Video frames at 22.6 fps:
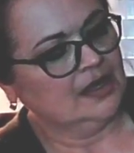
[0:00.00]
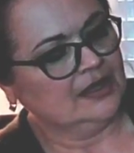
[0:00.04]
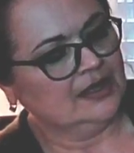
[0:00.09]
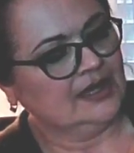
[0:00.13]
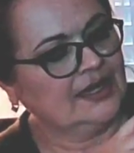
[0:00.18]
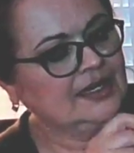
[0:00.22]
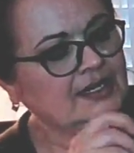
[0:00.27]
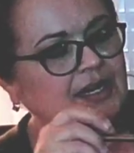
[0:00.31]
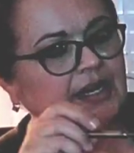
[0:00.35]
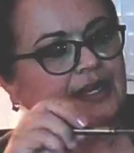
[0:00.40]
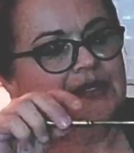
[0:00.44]

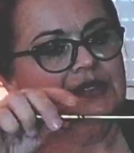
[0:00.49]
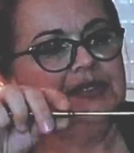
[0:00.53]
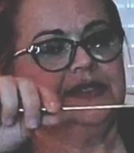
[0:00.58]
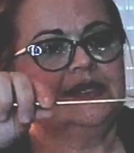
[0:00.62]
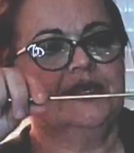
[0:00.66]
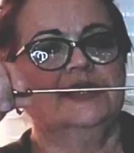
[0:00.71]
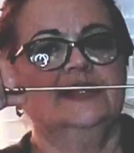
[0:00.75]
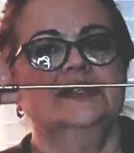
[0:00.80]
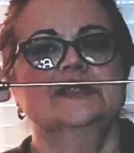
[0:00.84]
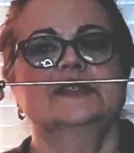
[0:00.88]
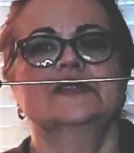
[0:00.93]
99
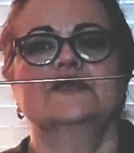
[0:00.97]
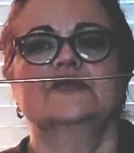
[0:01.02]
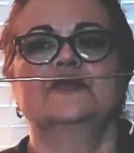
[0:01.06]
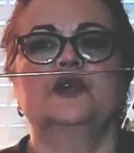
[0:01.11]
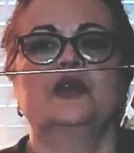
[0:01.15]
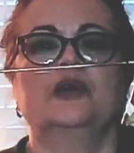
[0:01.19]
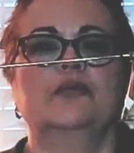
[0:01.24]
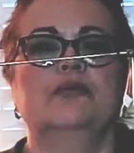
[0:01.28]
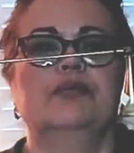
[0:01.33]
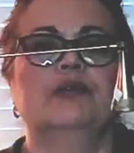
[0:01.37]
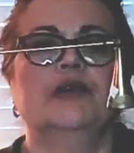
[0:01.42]
cents
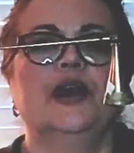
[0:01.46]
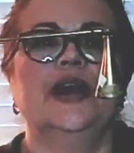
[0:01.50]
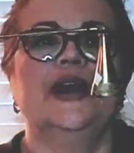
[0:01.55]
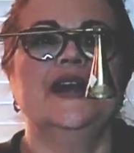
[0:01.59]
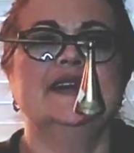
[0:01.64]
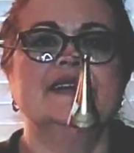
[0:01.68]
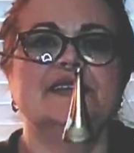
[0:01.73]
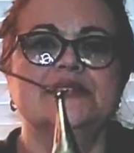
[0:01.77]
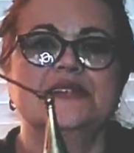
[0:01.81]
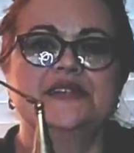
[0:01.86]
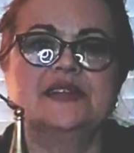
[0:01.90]
for a
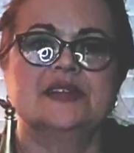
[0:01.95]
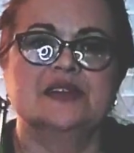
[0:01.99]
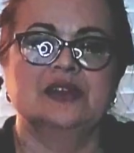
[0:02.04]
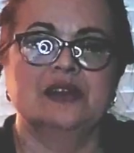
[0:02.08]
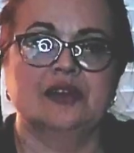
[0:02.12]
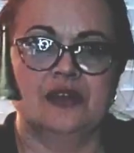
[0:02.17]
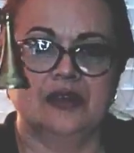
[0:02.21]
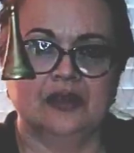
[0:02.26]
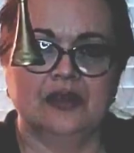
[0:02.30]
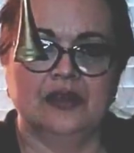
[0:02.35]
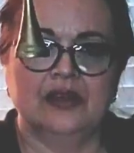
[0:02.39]
brass
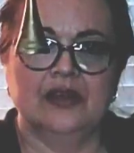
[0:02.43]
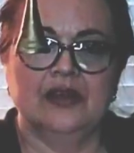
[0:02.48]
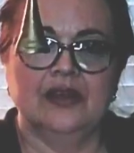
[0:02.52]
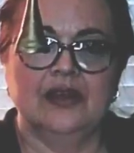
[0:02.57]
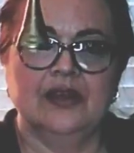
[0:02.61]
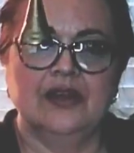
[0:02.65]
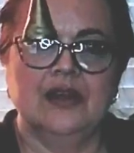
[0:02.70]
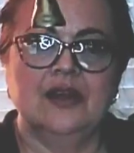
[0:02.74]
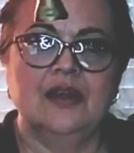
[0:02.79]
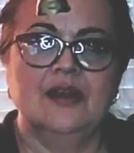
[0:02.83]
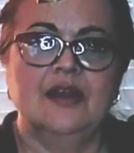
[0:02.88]

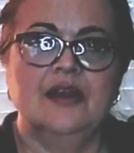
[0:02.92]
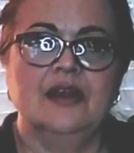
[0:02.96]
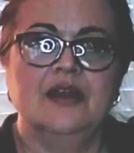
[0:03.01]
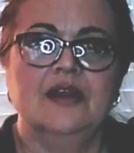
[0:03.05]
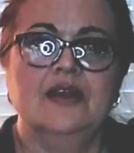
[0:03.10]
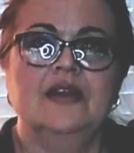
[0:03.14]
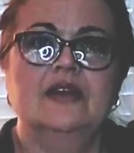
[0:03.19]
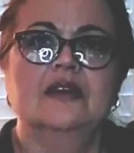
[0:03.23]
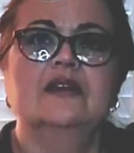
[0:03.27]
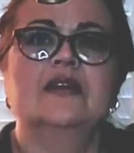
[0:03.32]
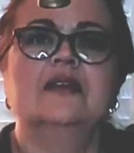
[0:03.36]

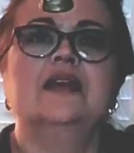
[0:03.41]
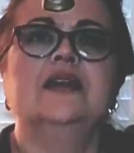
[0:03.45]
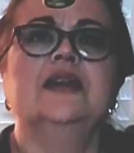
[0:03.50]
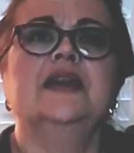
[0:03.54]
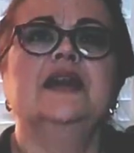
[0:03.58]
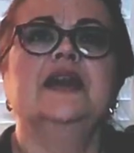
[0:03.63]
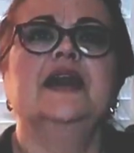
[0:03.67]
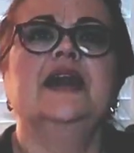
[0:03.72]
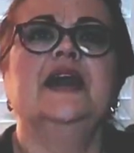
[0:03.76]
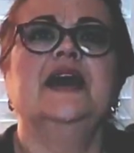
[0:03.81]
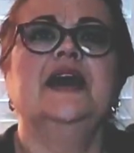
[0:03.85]

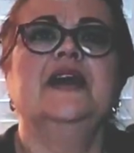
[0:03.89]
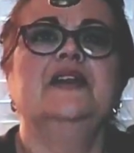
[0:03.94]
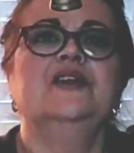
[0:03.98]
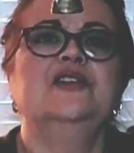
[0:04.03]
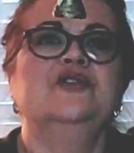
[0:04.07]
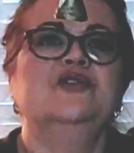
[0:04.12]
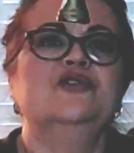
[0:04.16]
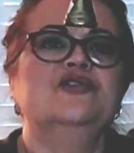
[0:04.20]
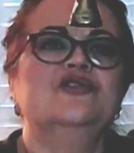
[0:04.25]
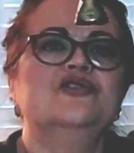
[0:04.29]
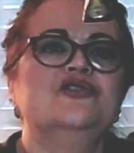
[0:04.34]

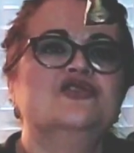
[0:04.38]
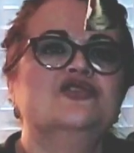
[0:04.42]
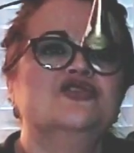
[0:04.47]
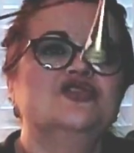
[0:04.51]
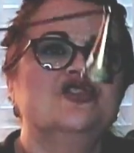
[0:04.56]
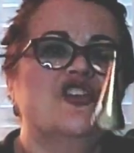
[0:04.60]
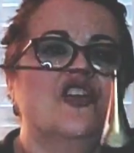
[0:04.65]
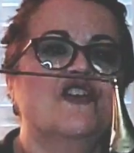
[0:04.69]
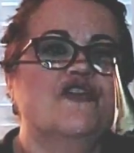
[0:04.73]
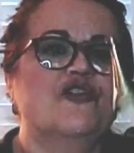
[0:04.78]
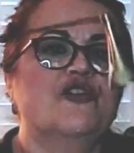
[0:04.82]
candle
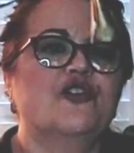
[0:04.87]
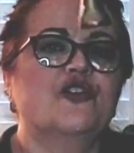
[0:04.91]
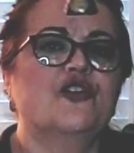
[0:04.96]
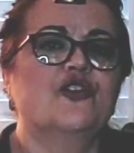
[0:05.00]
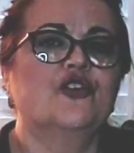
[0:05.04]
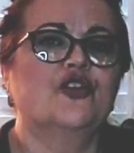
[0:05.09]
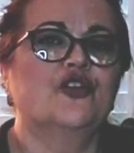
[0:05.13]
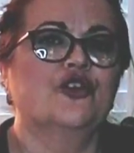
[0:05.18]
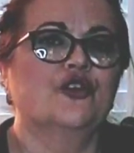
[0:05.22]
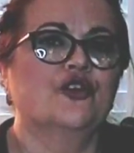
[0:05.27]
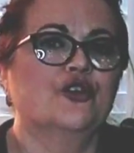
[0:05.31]
snuffer,
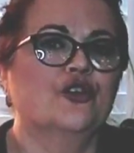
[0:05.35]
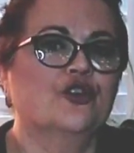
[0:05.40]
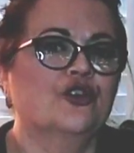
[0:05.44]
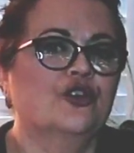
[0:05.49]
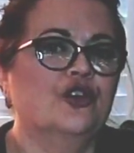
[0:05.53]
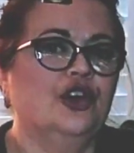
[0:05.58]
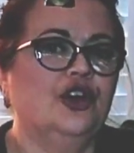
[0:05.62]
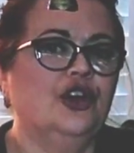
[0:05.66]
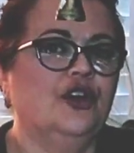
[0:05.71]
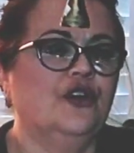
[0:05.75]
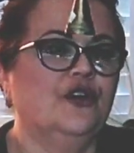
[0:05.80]

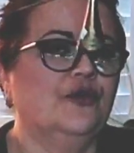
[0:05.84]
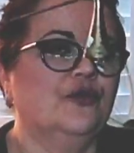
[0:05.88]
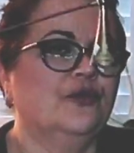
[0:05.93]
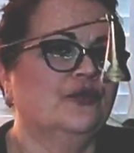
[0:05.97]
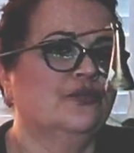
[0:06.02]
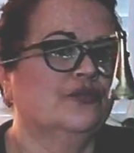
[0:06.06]
you know,